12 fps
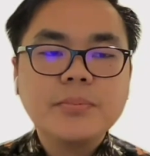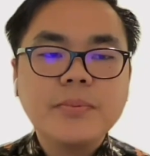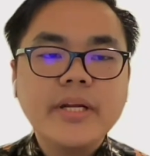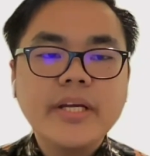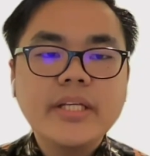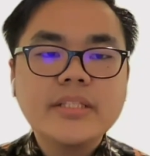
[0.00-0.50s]

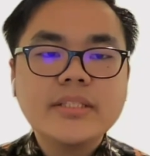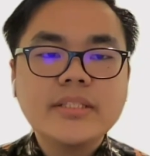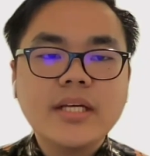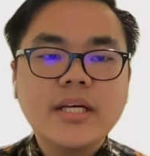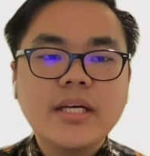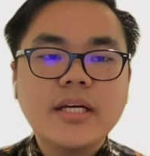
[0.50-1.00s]

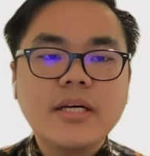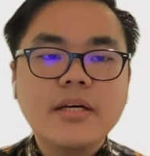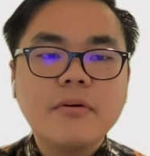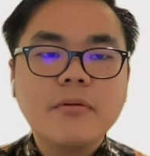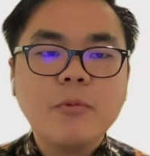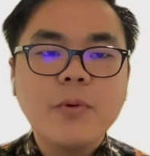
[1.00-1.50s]
experienced
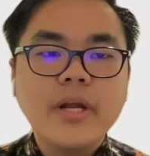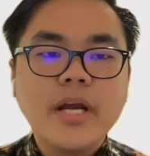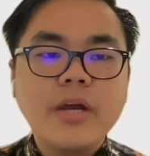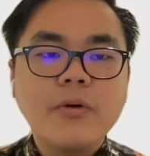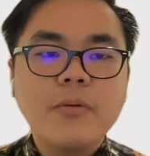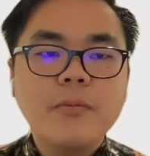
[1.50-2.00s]

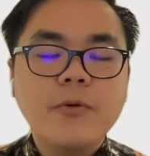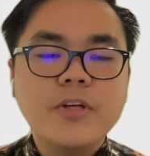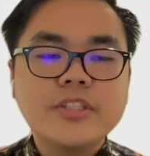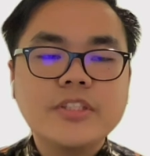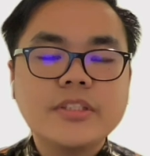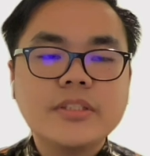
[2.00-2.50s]
when I
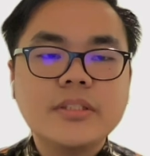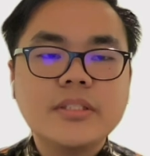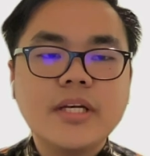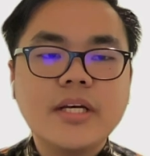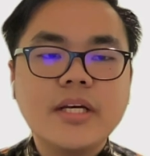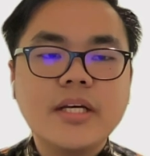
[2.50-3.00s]
was
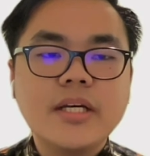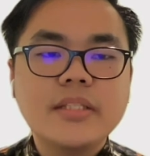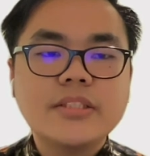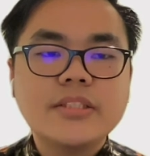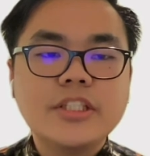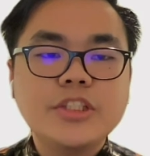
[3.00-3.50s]

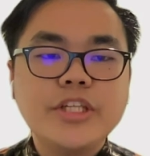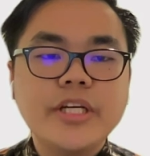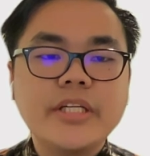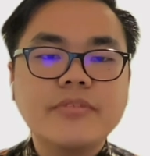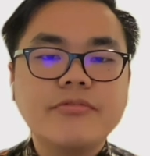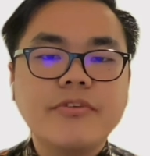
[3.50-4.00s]

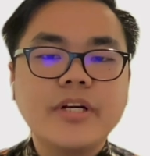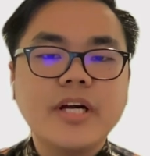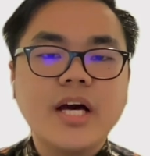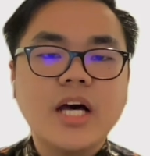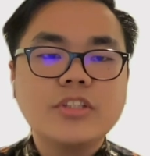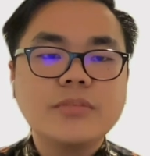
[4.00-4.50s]
searching
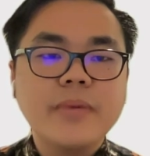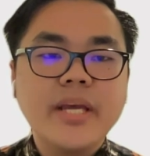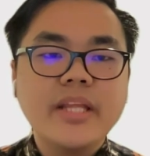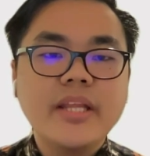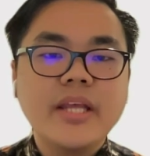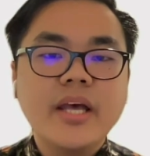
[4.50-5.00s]
for the
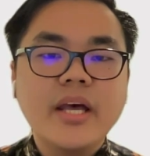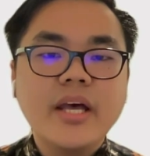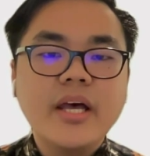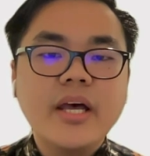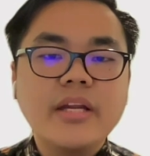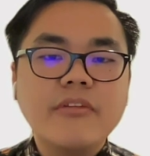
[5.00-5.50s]
housemate
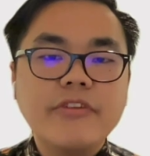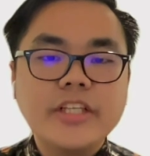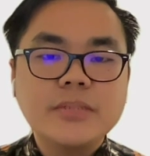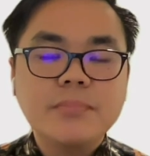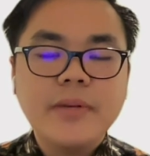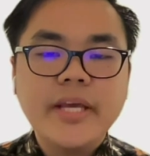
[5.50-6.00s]
in the
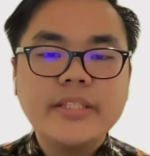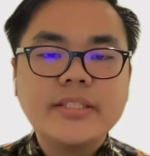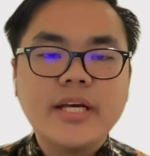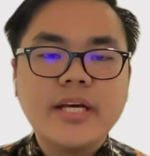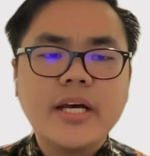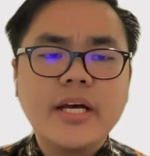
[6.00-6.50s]
first
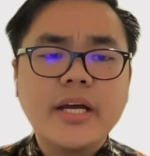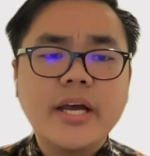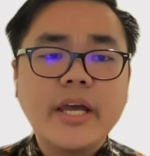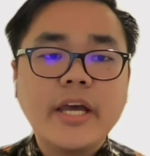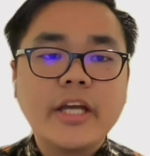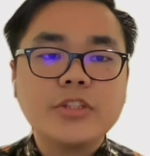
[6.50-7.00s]
place,
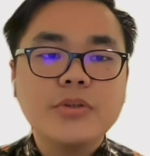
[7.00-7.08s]
I